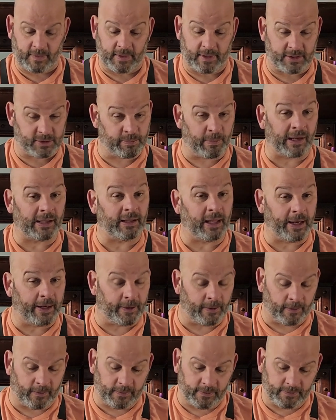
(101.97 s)
This is my
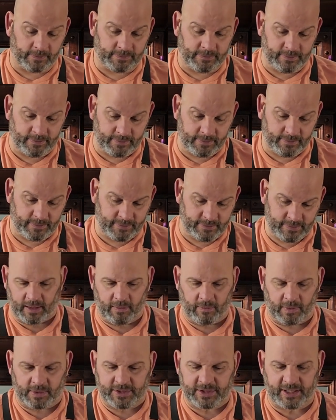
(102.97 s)
ladle.
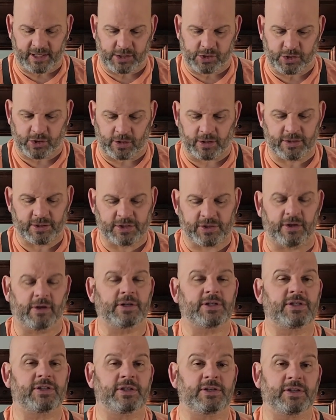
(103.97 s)
So once that sugar
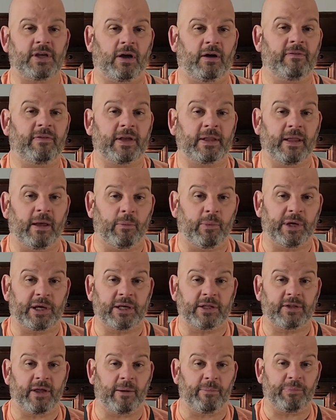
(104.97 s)
starts dissolving, then we
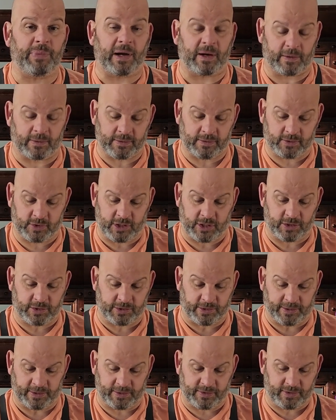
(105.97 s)
can dump our
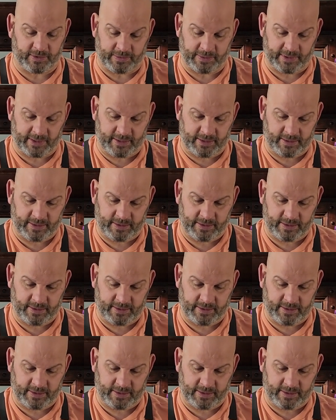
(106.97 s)
ginger into it.